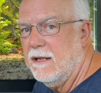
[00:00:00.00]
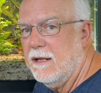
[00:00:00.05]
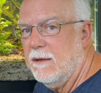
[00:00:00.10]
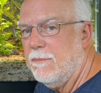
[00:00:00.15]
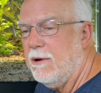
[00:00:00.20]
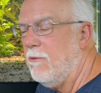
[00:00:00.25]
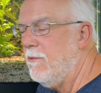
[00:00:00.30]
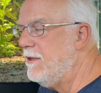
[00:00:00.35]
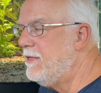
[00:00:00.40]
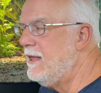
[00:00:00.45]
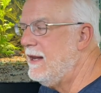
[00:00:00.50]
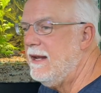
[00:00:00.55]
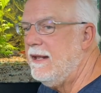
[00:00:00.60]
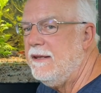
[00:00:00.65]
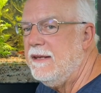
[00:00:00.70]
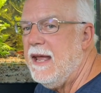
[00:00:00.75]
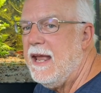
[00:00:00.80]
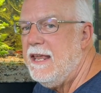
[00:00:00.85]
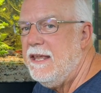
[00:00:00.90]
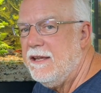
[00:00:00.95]
But within a
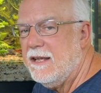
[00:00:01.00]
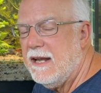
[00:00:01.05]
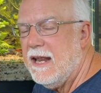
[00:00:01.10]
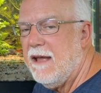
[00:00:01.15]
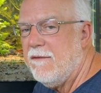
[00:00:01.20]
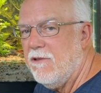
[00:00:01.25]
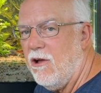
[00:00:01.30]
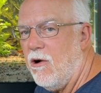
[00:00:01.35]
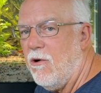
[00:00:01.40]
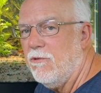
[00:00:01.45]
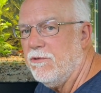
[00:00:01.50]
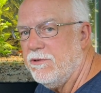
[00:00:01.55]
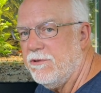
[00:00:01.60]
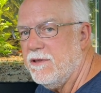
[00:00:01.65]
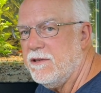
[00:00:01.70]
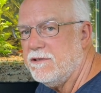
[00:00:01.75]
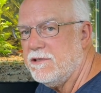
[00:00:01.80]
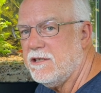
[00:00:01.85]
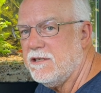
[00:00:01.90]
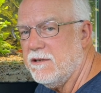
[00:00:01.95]
day, you can have the whole
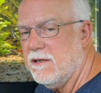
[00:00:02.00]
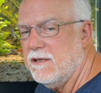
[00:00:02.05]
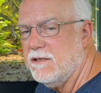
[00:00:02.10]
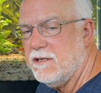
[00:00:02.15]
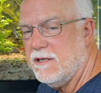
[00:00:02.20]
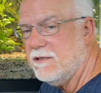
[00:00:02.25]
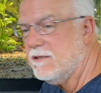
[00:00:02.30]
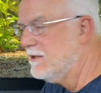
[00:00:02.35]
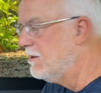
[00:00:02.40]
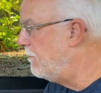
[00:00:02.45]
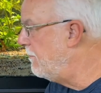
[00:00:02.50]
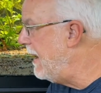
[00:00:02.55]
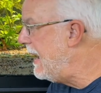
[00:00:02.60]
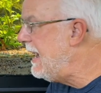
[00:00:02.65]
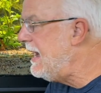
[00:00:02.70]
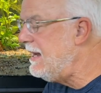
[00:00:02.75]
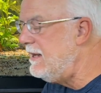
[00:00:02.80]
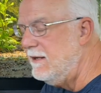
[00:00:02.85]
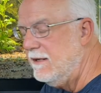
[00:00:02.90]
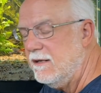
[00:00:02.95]
system
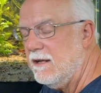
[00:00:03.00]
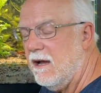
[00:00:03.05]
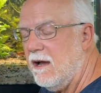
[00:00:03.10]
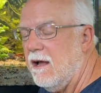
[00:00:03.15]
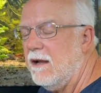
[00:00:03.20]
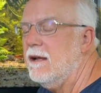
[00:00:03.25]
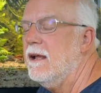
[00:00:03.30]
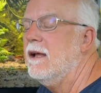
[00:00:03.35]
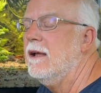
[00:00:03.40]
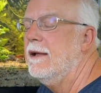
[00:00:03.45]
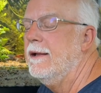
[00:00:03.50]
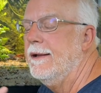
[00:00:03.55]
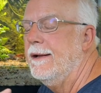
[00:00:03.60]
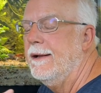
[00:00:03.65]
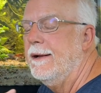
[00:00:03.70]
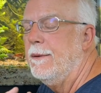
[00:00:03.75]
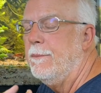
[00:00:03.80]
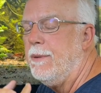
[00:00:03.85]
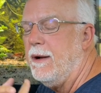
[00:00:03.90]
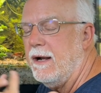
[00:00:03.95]
made and done.
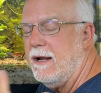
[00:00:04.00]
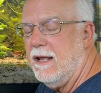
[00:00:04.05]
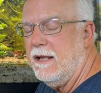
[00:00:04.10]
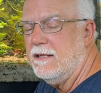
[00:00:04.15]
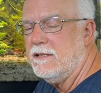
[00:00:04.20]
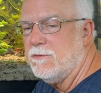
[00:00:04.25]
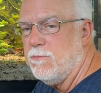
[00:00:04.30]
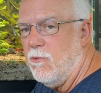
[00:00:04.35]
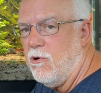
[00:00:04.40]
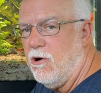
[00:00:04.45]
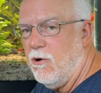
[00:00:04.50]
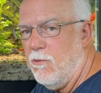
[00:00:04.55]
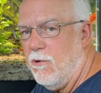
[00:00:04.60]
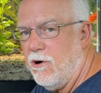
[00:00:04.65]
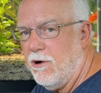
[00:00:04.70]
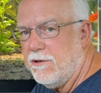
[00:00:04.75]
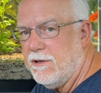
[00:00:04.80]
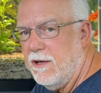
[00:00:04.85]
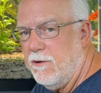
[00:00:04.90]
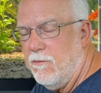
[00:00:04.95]
But it's more
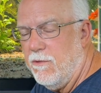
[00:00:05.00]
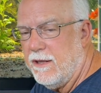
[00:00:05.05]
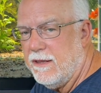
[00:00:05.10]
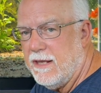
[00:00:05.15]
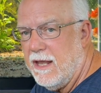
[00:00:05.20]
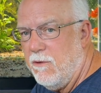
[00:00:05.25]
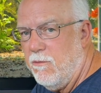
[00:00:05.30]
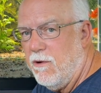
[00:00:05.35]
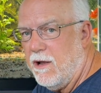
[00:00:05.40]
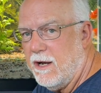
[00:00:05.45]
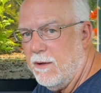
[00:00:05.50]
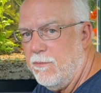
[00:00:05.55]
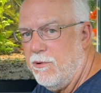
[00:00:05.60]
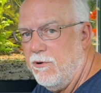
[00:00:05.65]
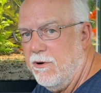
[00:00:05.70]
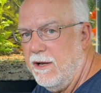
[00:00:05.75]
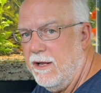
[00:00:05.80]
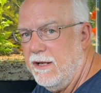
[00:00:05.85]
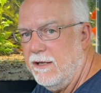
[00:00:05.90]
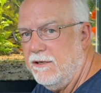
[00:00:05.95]
work than what they want to
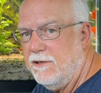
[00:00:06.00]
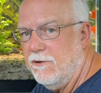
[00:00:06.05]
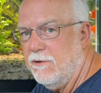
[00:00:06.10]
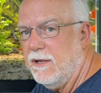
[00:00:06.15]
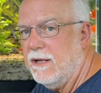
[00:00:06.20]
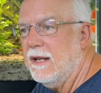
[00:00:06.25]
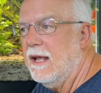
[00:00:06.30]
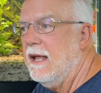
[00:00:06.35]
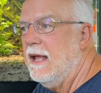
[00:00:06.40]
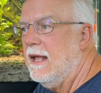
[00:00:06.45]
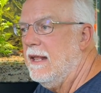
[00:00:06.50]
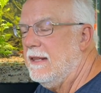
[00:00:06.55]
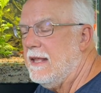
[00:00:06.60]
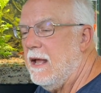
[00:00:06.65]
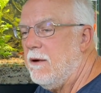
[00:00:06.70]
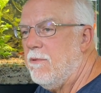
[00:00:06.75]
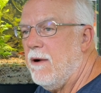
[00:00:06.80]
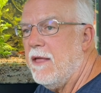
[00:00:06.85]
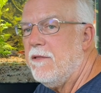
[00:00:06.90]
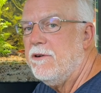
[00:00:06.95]
put into it.
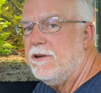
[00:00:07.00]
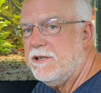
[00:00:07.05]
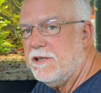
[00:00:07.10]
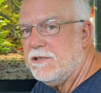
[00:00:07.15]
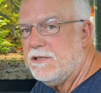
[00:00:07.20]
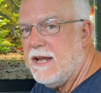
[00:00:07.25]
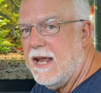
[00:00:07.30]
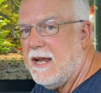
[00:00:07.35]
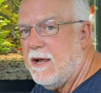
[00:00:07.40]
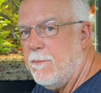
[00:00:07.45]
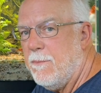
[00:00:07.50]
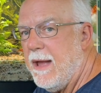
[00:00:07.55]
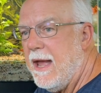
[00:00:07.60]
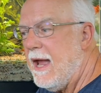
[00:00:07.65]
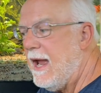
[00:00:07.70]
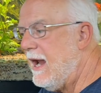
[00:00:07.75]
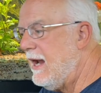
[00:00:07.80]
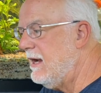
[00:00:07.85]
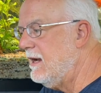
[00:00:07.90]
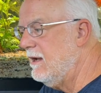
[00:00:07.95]
They'd rather just take a
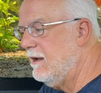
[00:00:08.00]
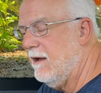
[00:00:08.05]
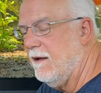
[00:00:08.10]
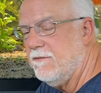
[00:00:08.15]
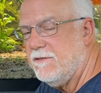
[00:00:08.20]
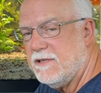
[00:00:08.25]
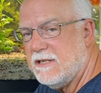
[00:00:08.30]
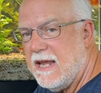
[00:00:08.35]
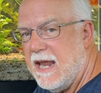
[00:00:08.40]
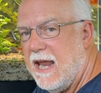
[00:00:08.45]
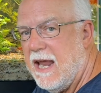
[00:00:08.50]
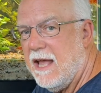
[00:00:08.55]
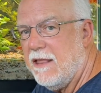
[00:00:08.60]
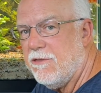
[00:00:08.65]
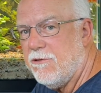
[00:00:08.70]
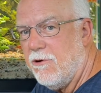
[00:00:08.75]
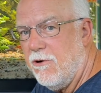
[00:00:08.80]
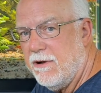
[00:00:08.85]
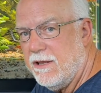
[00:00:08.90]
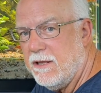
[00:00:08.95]
bag of sand,
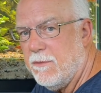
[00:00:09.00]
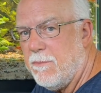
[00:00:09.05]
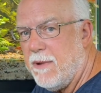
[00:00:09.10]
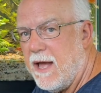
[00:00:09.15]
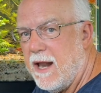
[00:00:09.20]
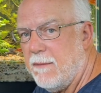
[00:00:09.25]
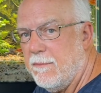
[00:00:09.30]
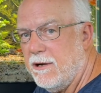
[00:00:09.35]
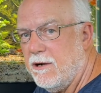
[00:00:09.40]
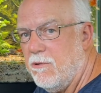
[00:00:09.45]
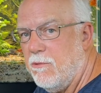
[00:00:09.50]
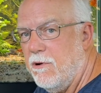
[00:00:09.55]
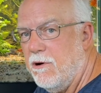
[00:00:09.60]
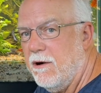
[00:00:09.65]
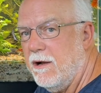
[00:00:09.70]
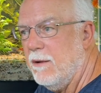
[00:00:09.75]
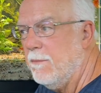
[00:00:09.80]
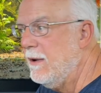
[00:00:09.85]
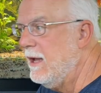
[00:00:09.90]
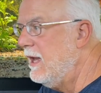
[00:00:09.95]
throw it at the bottom
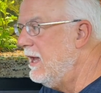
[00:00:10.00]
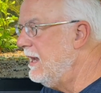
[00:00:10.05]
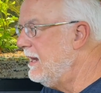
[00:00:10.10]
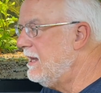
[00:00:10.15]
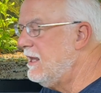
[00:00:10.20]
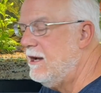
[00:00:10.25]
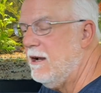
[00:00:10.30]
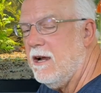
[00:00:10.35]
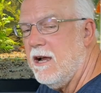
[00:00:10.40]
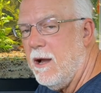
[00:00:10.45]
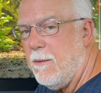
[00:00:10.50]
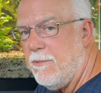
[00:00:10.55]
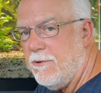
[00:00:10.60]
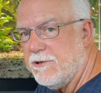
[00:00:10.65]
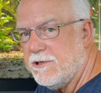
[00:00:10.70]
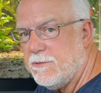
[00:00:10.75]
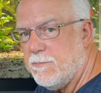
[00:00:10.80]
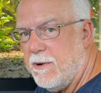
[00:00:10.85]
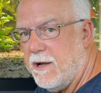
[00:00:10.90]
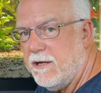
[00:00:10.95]
aquarium, get a couple
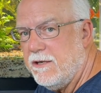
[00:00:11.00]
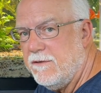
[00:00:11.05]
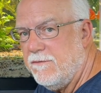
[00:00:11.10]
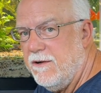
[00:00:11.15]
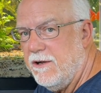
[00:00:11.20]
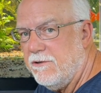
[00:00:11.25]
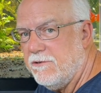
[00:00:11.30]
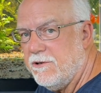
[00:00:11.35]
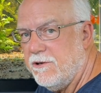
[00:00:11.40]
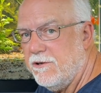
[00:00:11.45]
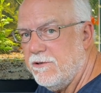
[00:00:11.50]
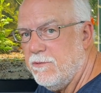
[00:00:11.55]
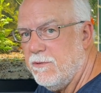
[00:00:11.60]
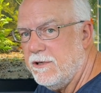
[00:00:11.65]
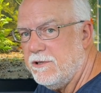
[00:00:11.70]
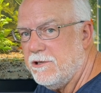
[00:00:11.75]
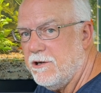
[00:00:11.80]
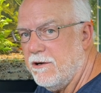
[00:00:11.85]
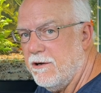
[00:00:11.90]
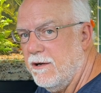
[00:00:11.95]
sponge filters,
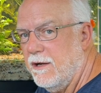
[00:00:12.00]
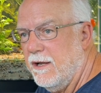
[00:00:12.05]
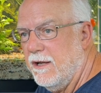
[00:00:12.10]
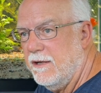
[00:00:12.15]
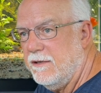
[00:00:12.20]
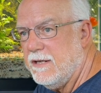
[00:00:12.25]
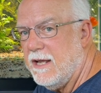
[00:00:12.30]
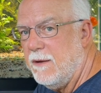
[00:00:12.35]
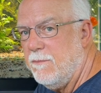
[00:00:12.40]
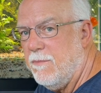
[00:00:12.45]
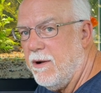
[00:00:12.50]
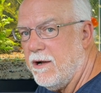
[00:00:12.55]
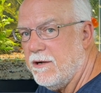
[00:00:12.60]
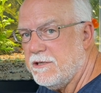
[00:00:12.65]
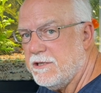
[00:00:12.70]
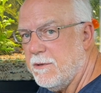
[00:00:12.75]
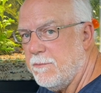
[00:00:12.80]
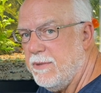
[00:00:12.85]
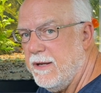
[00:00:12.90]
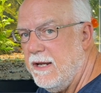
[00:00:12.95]
which are
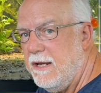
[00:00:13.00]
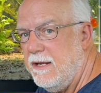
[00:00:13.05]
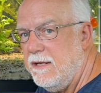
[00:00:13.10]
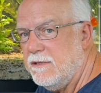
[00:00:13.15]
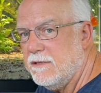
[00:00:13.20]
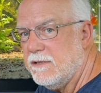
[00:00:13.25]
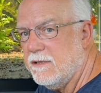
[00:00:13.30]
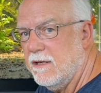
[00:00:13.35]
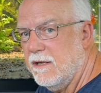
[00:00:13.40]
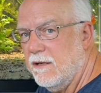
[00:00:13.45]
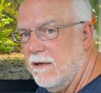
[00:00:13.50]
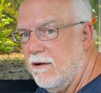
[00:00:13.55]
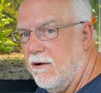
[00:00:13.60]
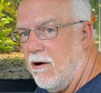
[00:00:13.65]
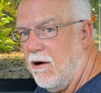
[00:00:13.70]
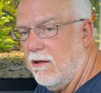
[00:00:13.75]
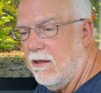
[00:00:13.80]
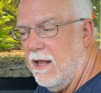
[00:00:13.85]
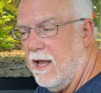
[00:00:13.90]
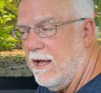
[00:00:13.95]
$10 a piece
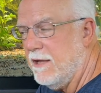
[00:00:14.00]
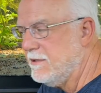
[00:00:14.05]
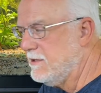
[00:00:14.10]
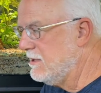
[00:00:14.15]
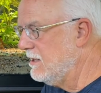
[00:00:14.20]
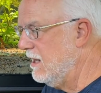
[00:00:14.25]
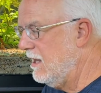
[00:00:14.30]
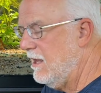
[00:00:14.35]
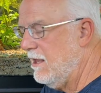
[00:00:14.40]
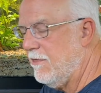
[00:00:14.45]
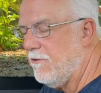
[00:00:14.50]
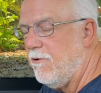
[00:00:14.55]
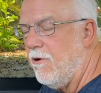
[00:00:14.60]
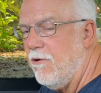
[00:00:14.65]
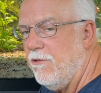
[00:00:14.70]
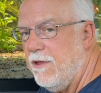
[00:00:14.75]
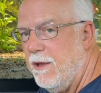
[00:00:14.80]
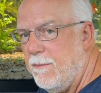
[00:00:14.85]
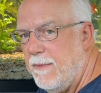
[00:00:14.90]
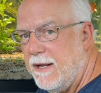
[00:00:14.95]
or less, throw
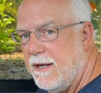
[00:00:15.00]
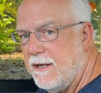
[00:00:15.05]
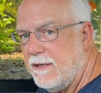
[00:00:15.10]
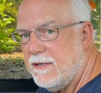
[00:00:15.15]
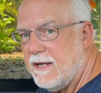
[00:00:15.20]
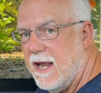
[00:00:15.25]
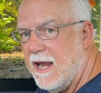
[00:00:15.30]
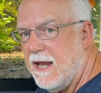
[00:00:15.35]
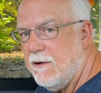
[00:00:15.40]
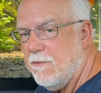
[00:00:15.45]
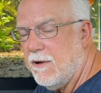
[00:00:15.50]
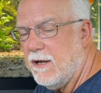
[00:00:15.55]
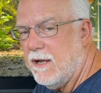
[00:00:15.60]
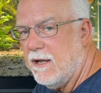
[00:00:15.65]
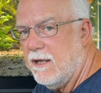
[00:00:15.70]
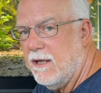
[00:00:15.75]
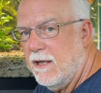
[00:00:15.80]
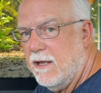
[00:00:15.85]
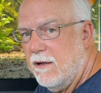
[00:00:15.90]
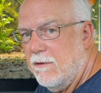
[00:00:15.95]
them in a tank with
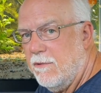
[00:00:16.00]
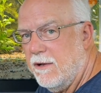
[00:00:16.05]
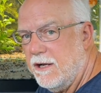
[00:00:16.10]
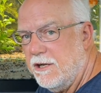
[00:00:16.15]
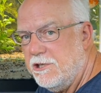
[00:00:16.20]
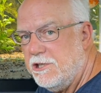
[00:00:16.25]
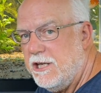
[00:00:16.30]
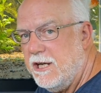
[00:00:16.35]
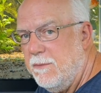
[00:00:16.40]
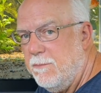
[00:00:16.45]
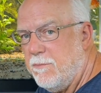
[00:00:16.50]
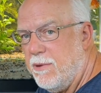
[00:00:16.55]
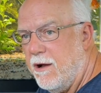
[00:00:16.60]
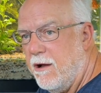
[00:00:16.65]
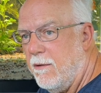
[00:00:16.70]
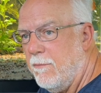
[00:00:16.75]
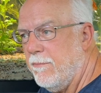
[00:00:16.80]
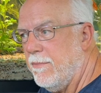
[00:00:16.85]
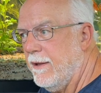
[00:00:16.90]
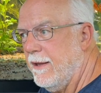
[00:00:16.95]
with a cheap
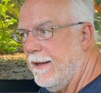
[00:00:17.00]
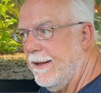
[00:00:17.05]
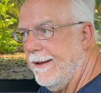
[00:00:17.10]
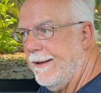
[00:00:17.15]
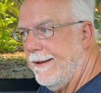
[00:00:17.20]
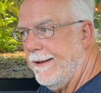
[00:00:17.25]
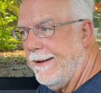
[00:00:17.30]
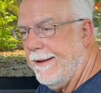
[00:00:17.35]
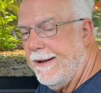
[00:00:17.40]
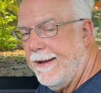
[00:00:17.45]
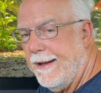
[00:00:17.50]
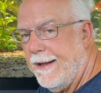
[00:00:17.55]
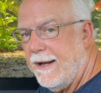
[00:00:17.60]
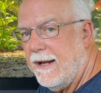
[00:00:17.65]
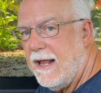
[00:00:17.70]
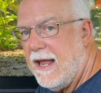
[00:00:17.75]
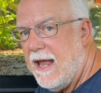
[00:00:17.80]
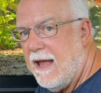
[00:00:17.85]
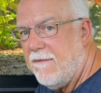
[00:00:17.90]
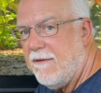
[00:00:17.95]
pump and
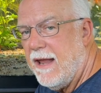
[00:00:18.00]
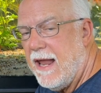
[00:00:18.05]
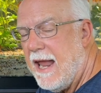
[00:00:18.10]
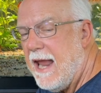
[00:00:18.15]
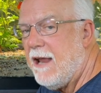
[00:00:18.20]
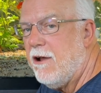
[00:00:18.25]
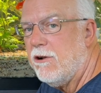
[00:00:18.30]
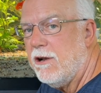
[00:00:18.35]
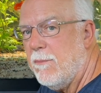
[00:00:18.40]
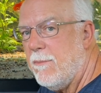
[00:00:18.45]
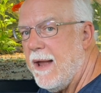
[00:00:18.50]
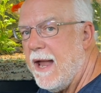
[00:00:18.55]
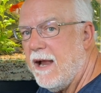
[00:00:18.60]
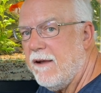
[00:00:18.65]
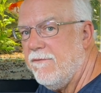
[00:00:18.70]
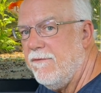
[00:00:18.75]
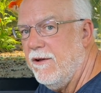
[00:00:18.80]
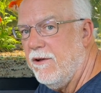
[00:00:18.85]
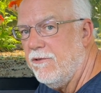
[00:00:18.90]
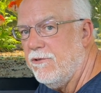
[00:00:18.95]
have it hang on the
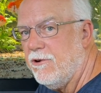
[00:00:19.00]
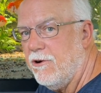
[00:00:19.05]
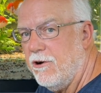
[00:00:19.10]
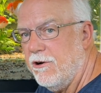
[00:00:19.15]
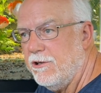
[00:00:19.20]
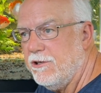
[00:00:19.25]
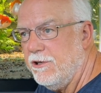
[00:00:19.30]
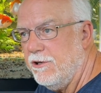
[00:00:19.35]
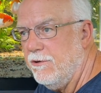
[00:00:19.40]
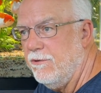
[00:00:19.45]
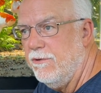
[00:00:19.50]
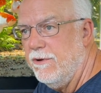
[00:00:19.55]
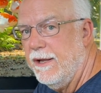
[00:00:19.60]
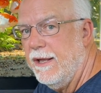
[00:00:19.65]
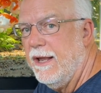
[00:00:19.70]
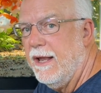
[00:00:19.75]
back filter or two.